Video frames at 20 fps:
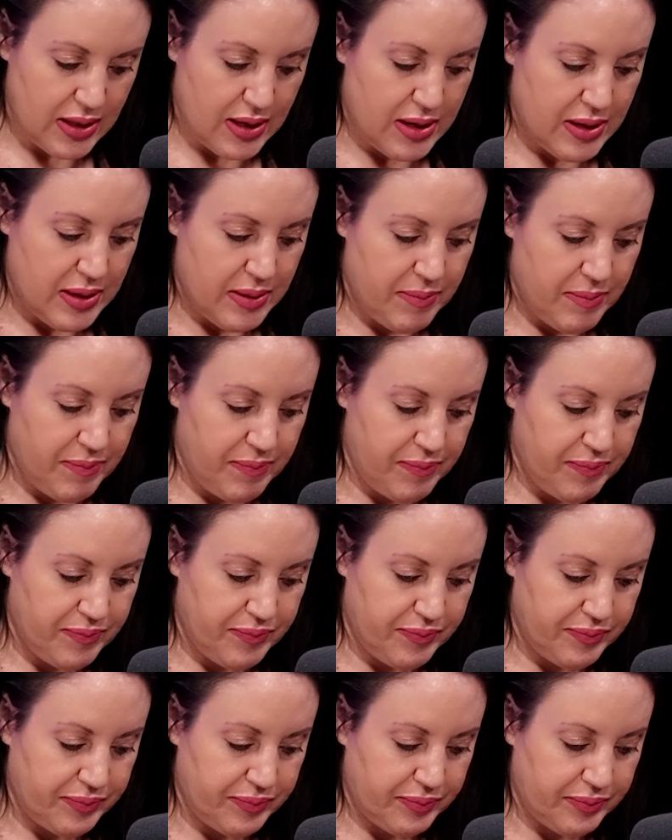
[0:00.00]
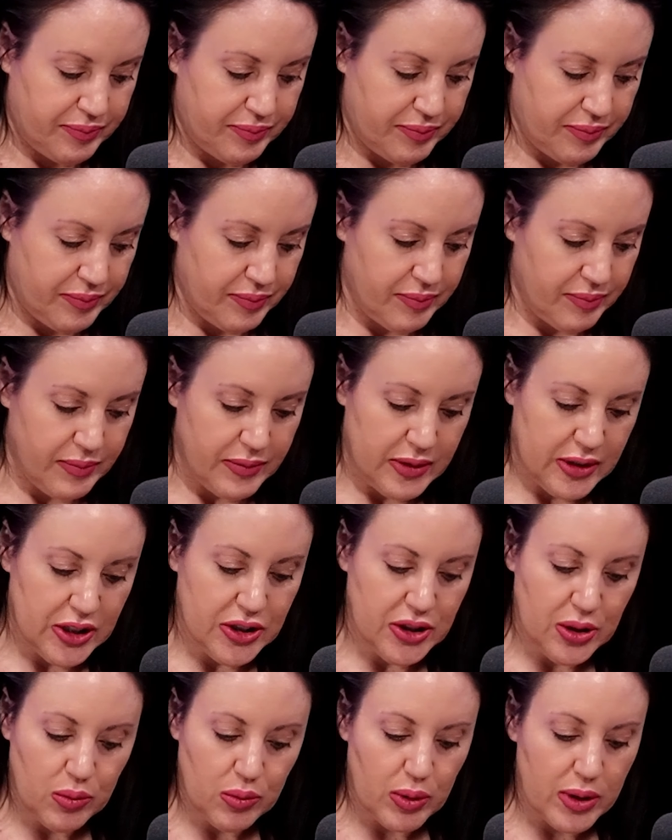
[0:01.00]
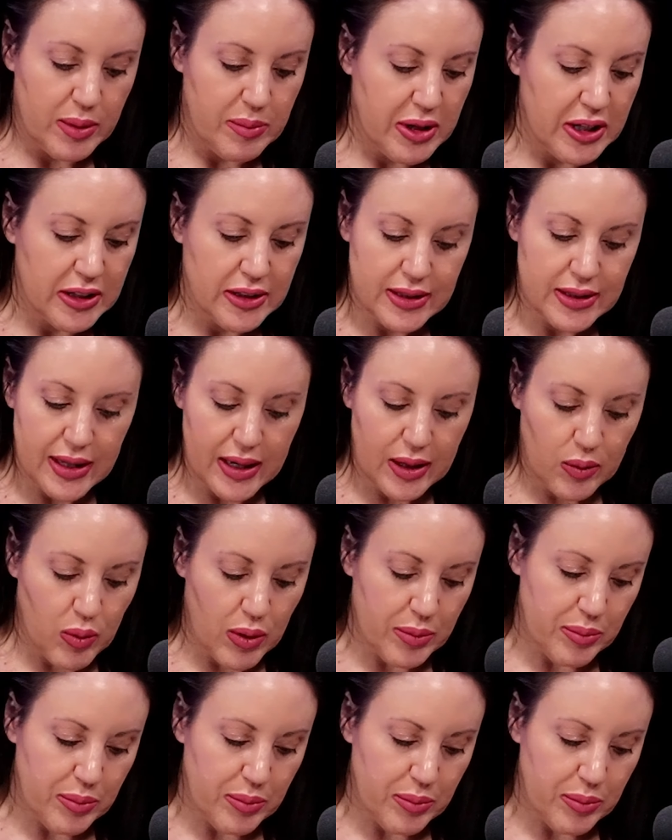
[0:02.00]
Um, disagreements like one